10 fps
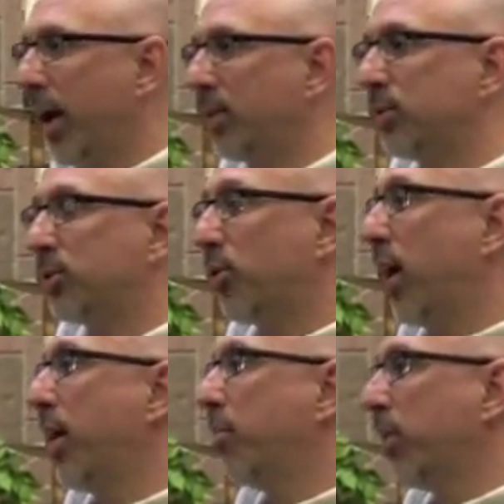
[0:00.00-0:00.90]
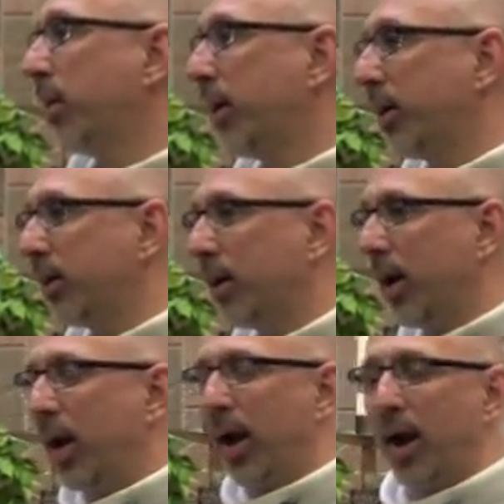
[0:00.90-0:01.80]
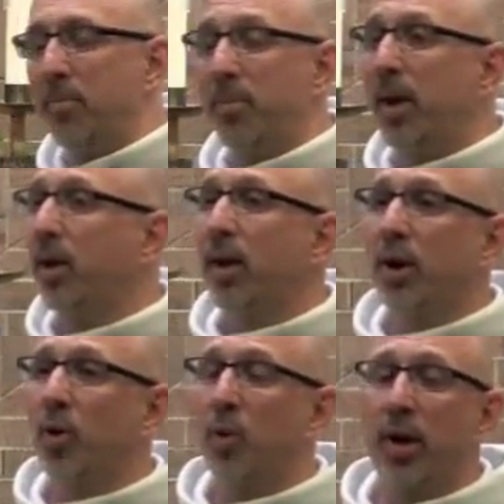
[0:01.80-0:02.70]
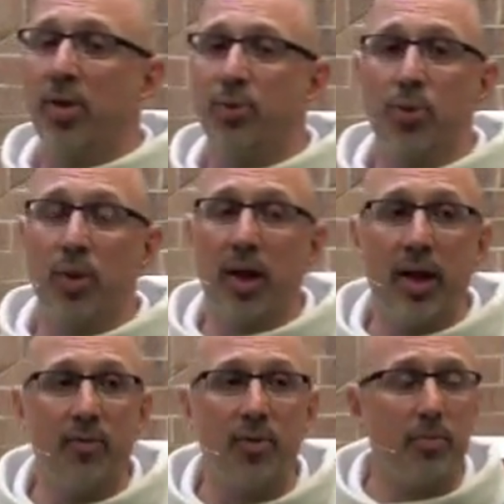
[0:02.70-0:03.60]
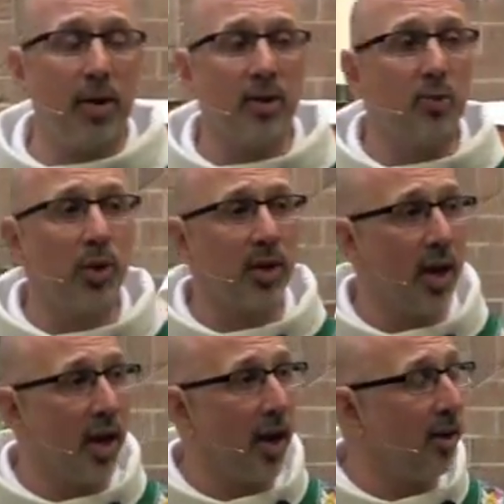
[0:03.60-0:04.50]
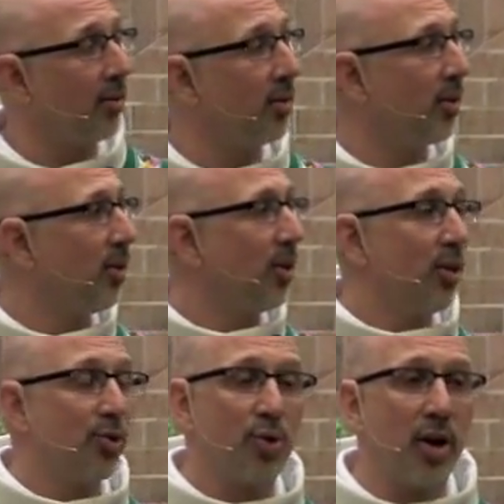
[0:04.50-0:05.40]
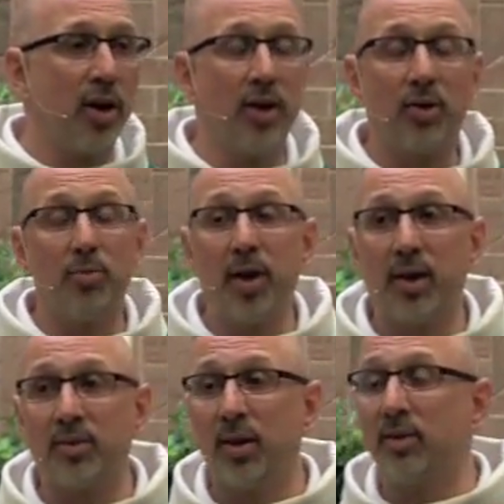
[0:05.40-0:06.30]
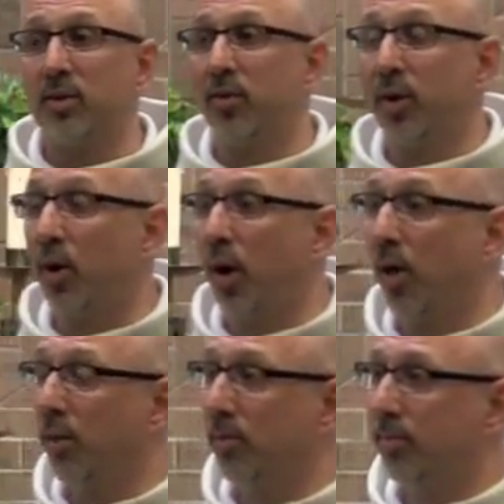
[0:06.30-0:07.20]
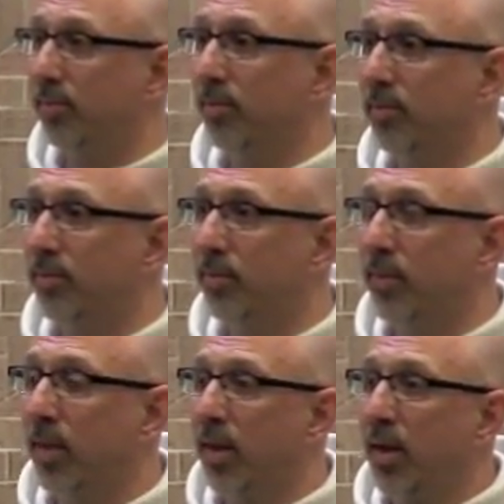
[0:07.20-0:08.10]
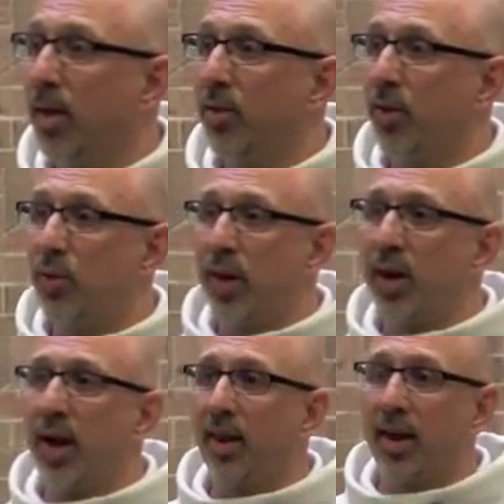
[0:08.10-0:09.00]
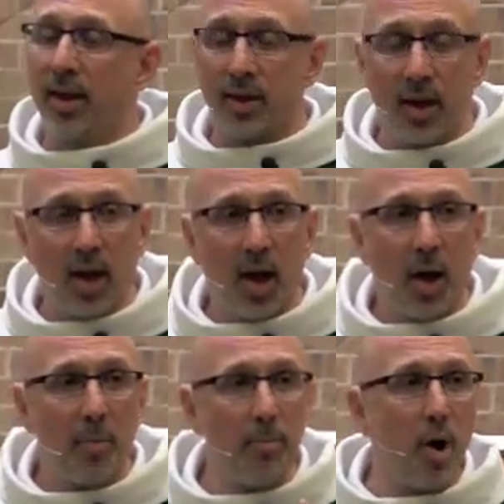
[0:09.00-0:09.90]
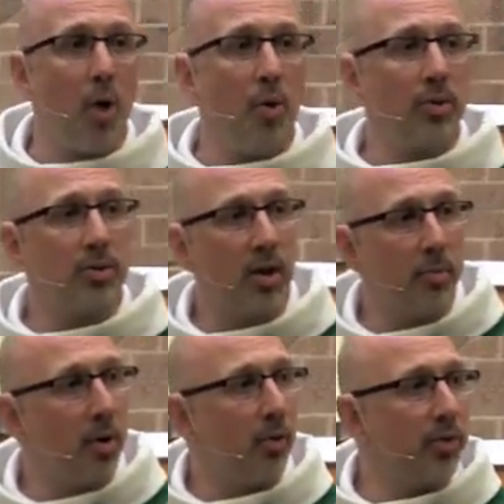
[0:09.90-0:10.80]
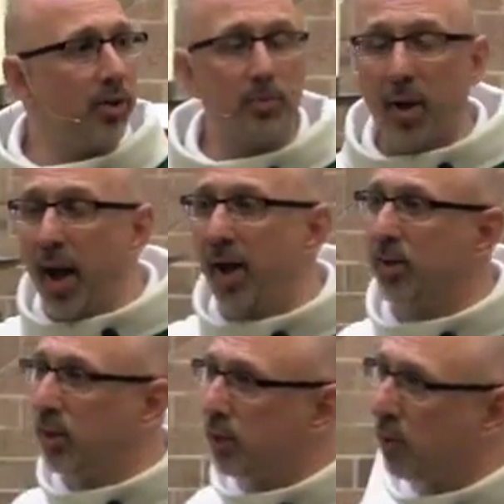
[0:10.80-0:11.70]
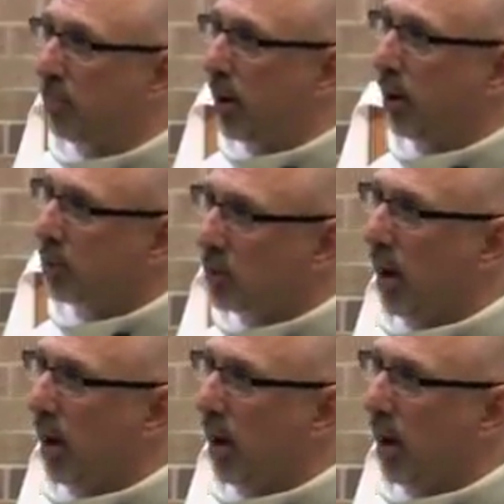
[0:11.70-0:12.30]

and scrambling and making our way through life the best we can, trying to make sense of it all. The thing I like most about this passage from Mark's